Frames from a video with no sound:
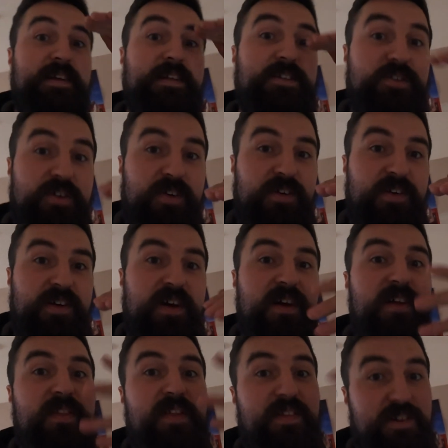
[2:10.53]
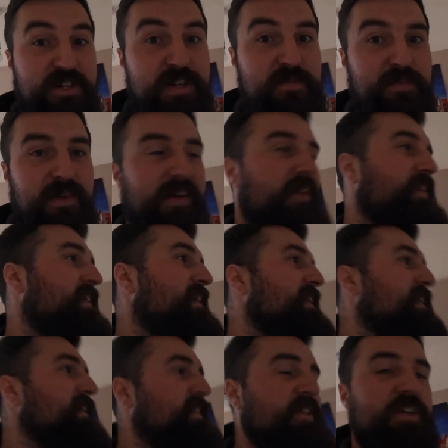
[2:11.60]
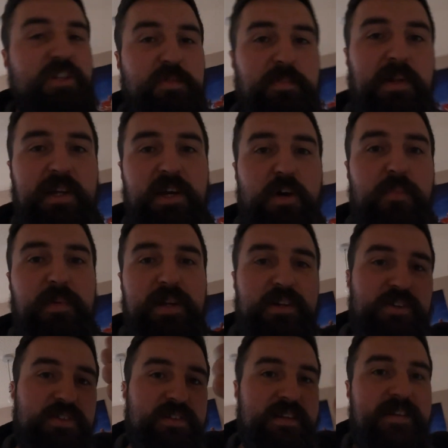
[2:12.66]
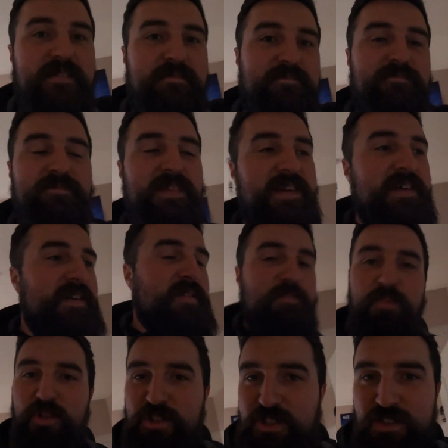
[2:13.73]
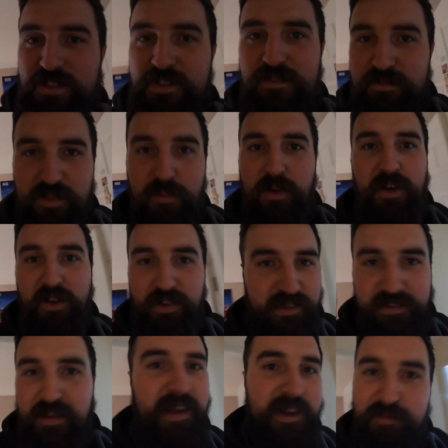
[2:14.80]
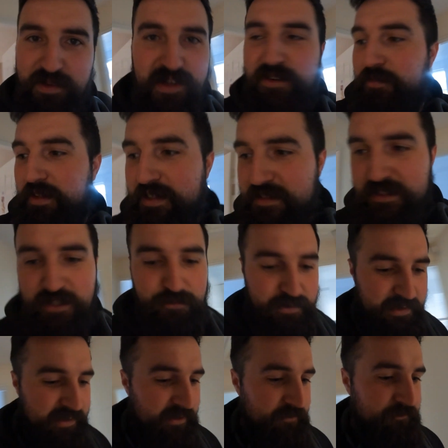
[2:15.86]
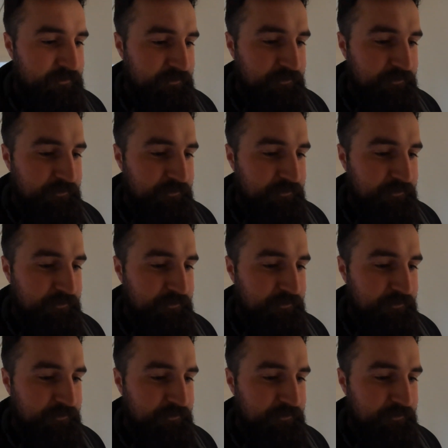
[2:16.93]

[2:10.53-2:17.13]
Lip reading: is stronger than the chipboard. So you have to pull it up and it just mushes the board. It's a nightmare. But let's see how we get on.